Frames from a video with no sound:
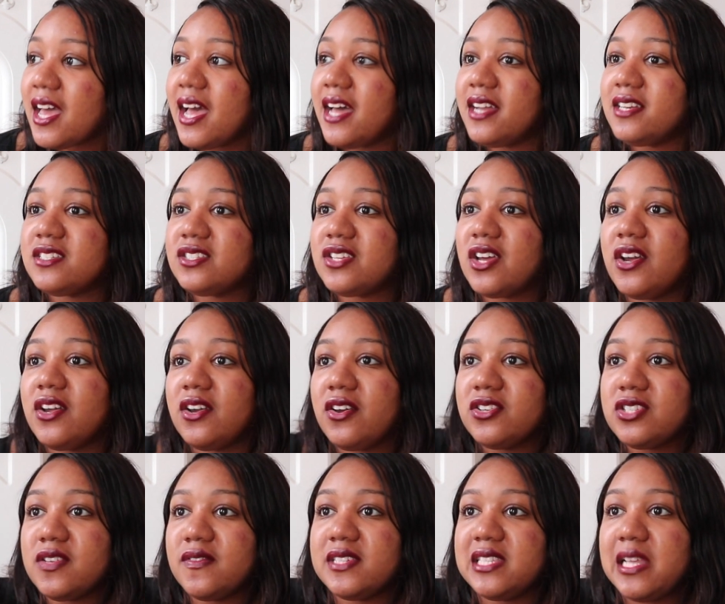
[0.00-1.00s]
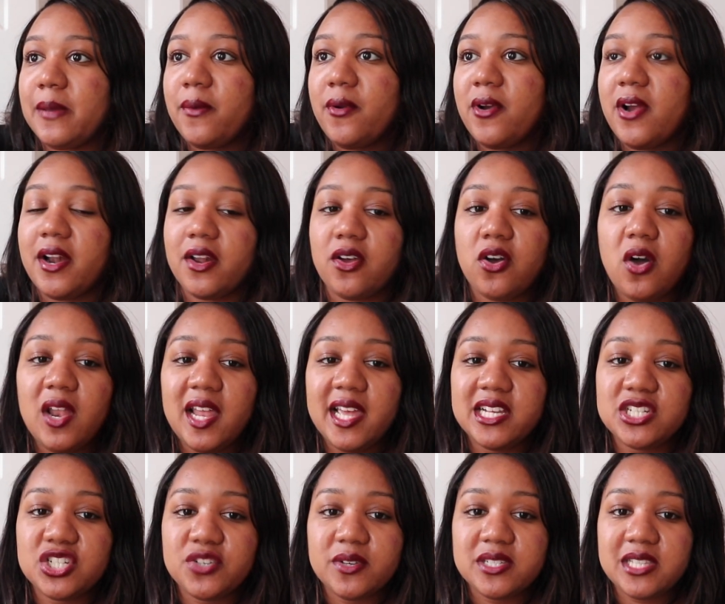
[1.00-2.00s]
And so, because obviously we were in
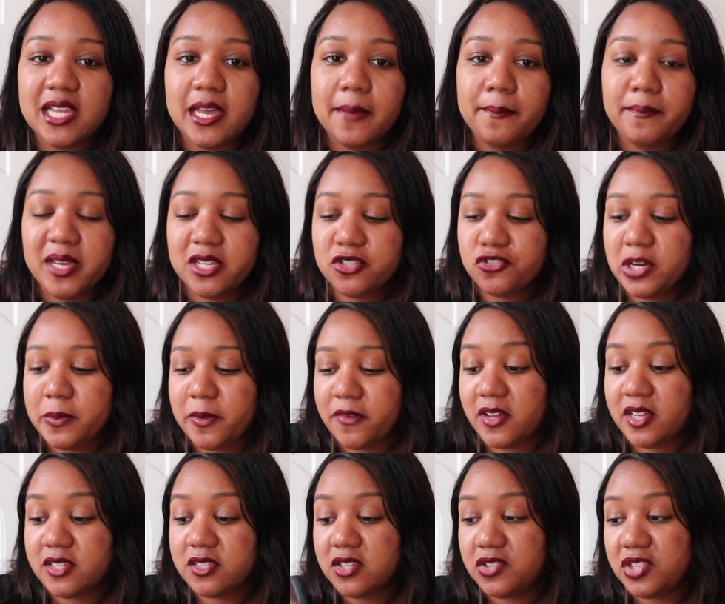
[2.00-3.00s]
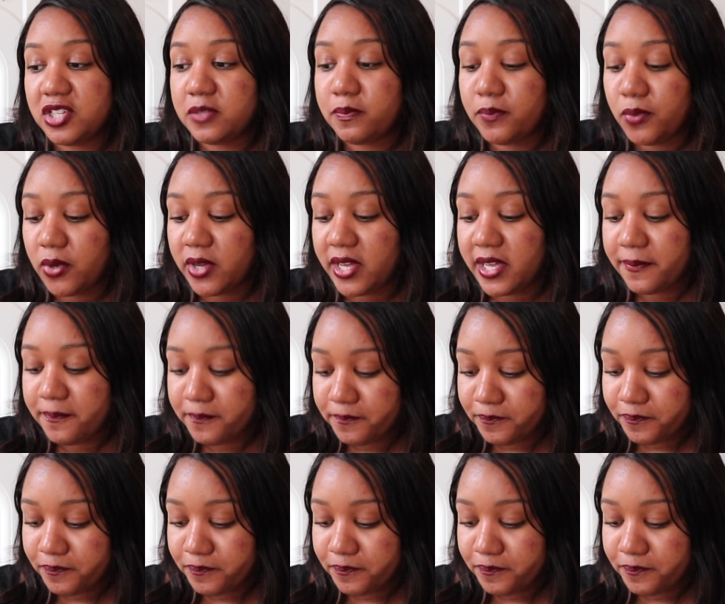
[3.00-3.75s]
college, it was like a mixed group of us, so this boy